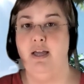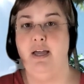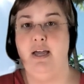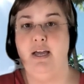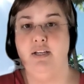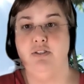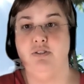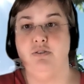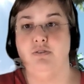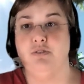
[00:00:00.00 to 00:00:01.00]
As
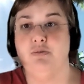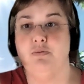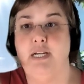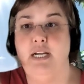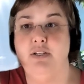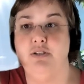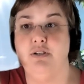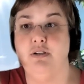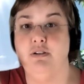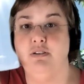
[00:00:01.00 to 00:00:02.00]
users
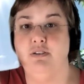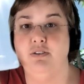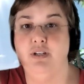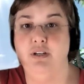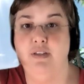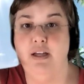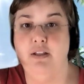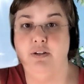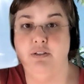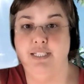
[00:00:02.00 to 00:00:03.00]
re-enter, you'll hear that
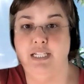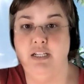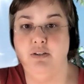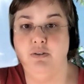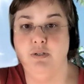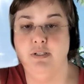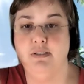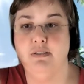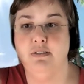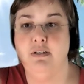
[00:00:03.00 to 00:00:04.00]
little dinging
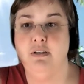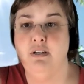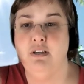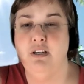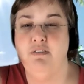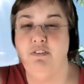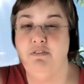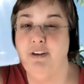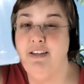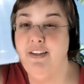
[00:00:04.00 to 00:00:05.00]
noise. If you
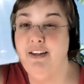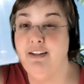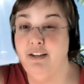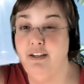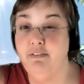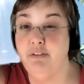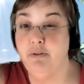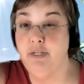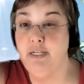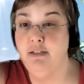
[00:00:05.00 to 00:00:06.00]
find that kind of
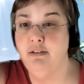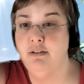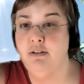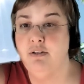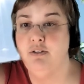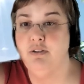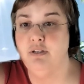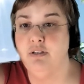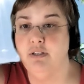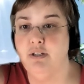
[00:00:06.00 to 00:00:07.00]
annoying, you can
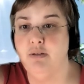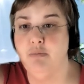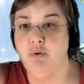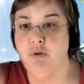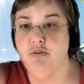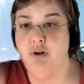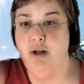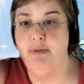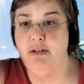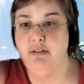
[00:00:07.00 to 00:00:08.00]
click on the More
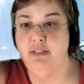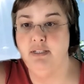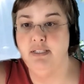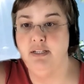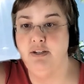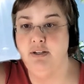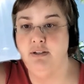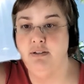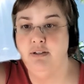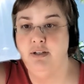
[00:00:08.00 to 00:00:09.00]
drop-down list here,
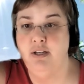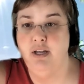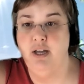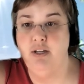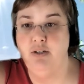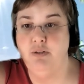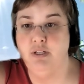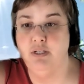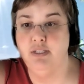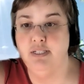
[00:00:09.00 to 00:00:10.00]
and you
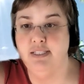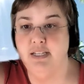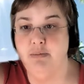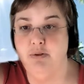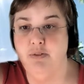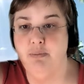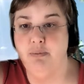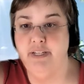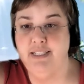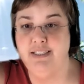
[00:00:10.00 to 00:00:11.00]
can disable the
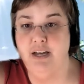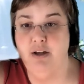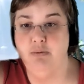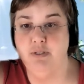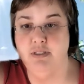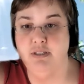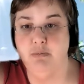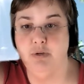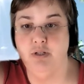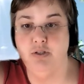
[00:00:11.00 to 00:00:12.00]
play sound when
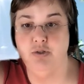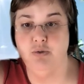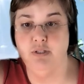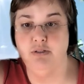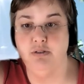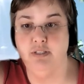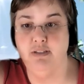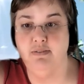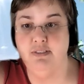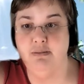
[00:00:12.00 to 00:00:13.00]
someone joins or
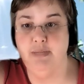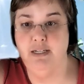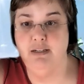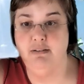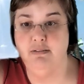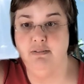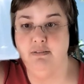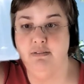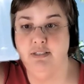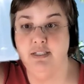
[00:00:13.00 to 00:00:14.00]
leaves the meeting.
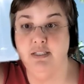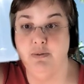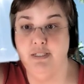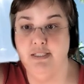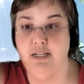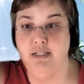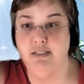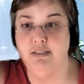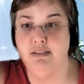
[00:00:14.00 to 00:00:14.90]
That's always nice.